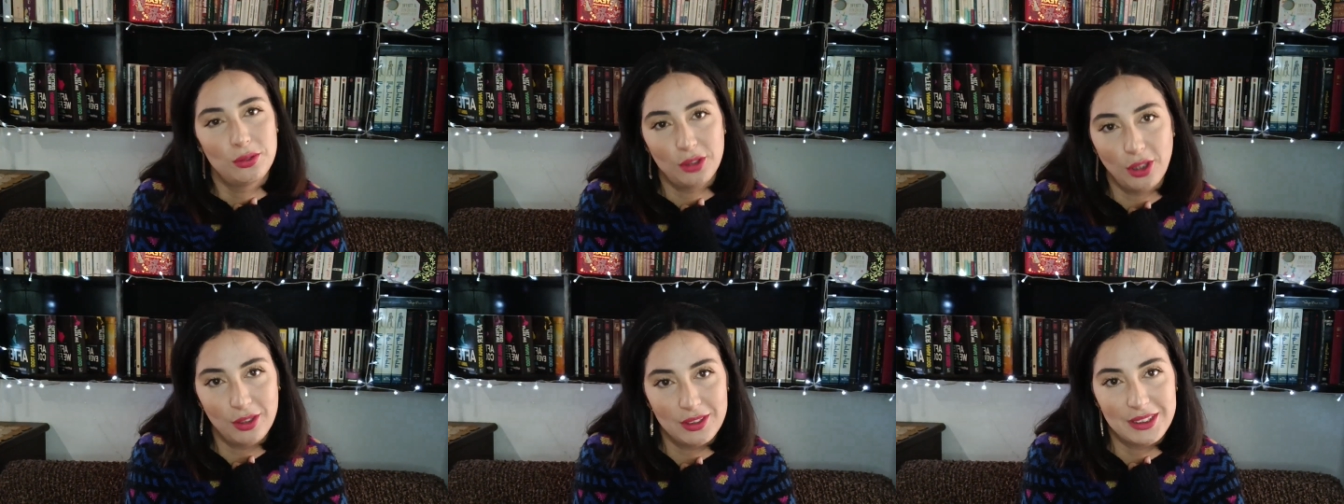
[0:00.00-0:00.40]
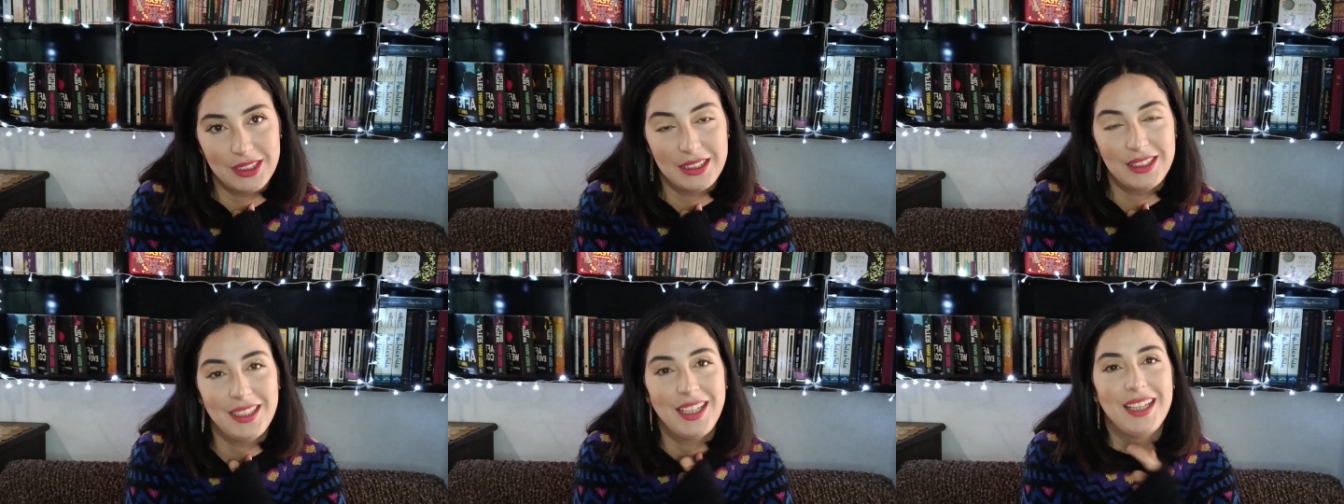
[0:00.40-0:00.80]

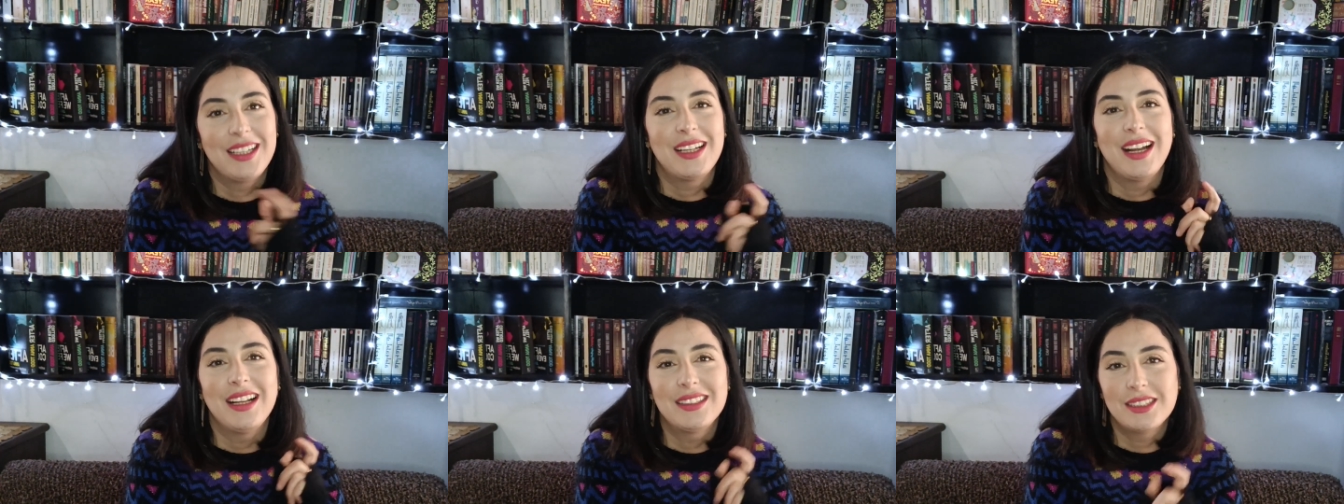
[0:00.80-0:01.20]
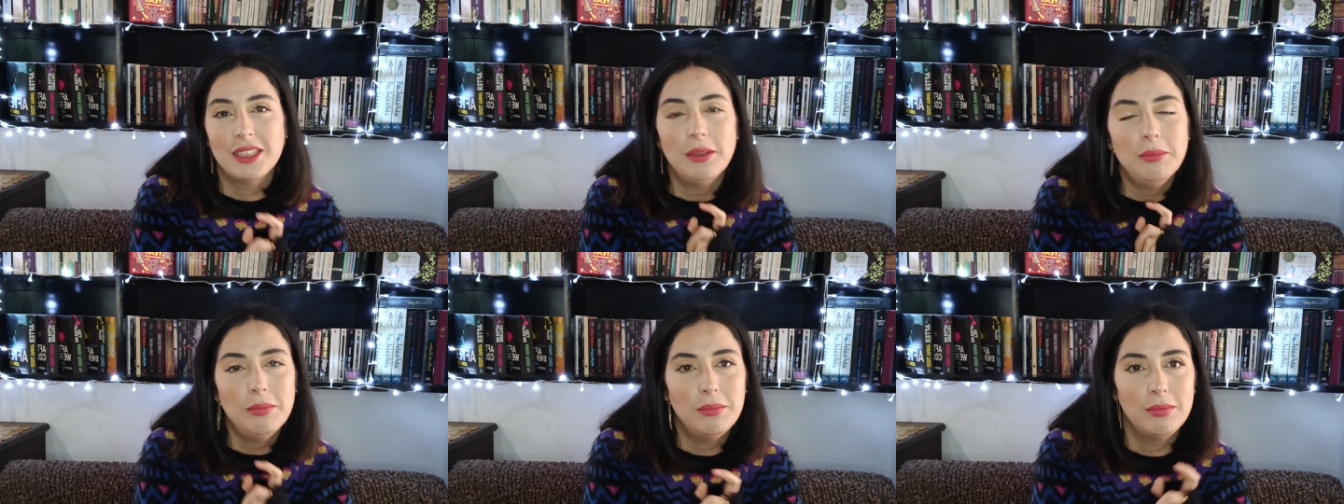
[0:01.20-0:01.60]
toxic. Like at
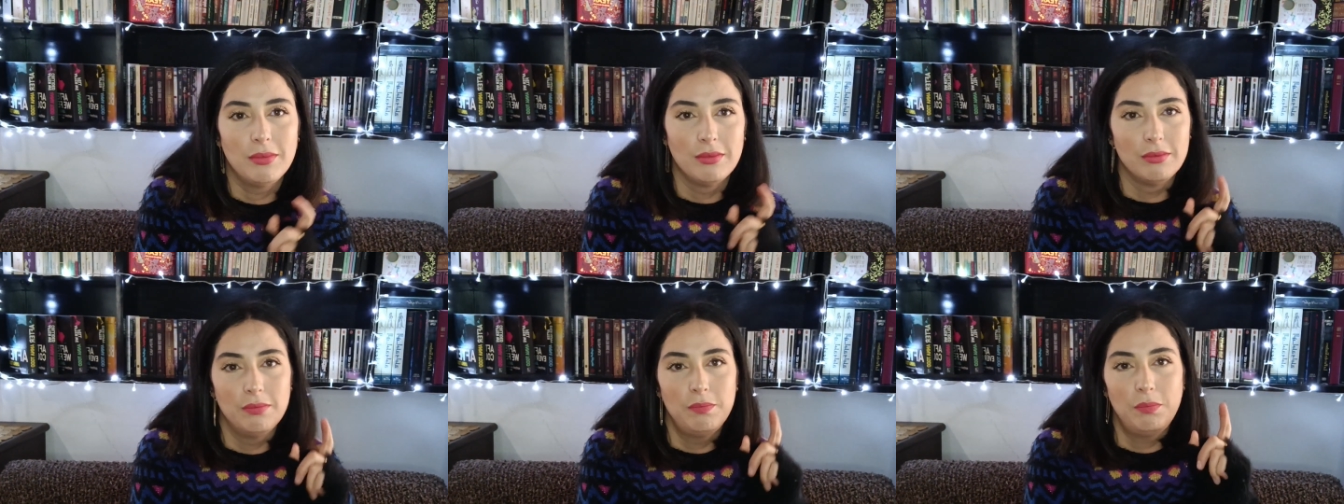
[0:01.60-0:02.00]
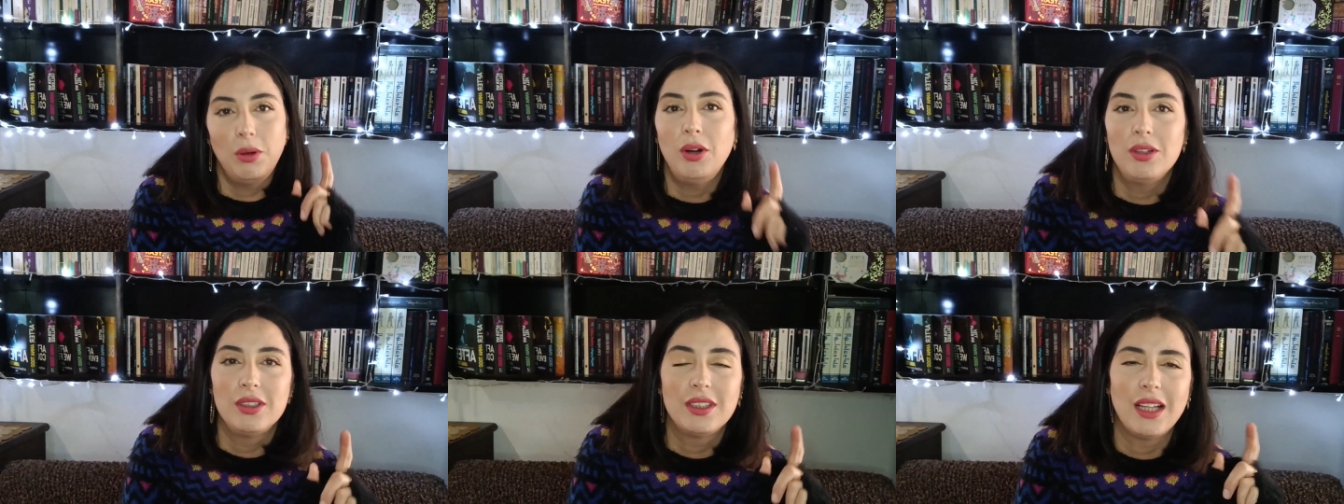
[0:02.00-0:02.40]
some
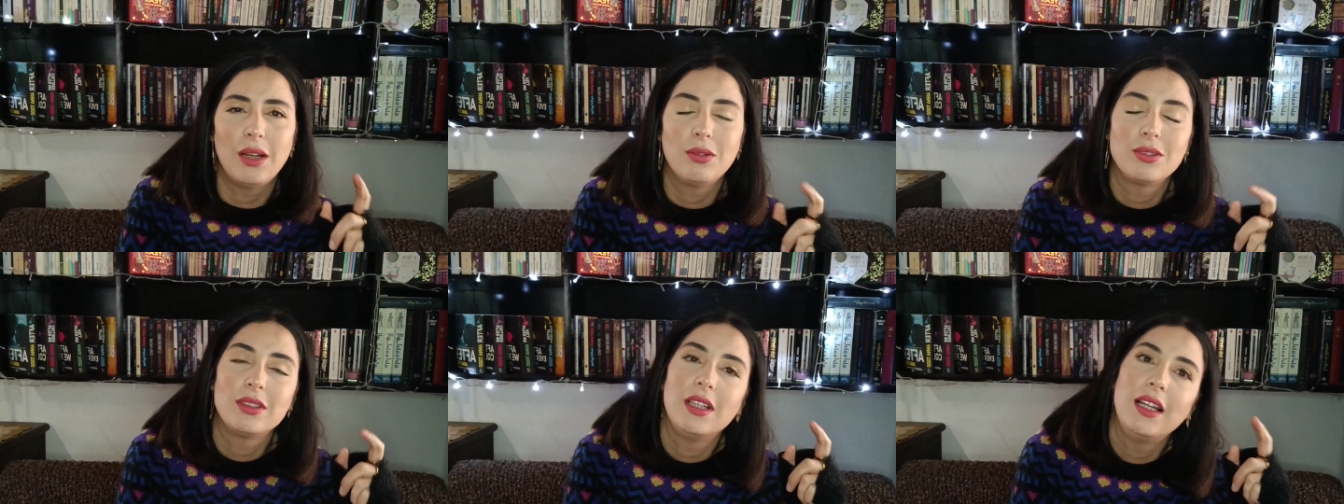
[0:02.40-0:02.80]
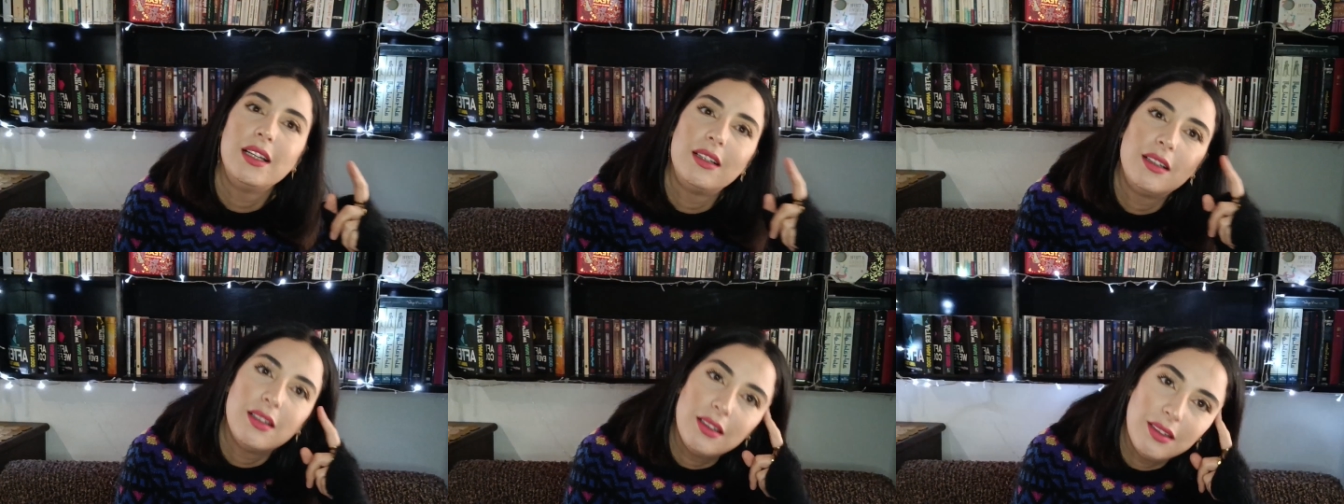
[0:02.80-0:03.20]
point I was
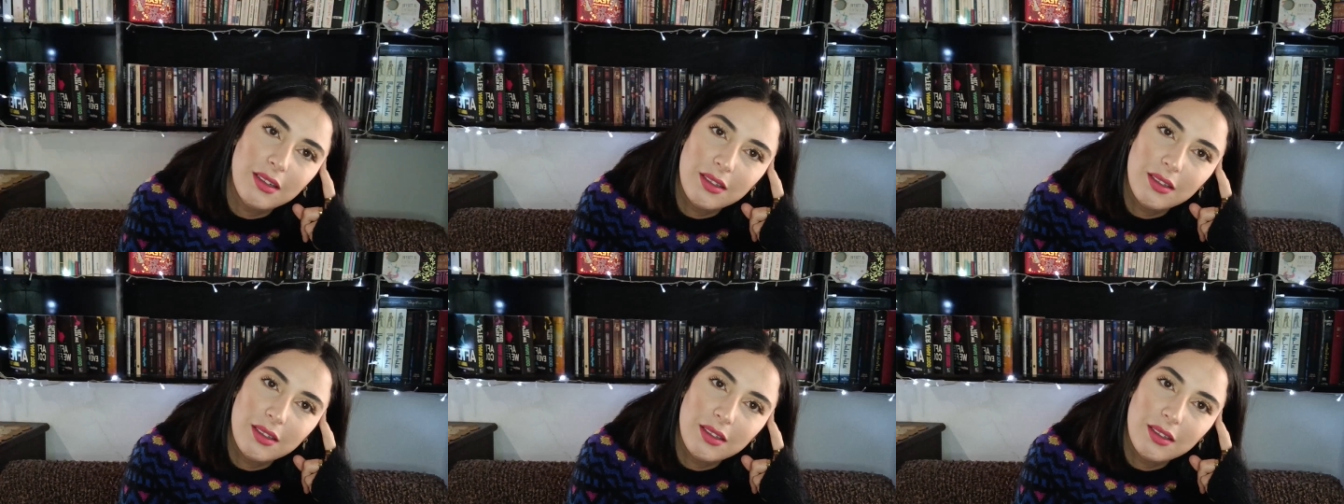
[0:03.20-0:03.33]
like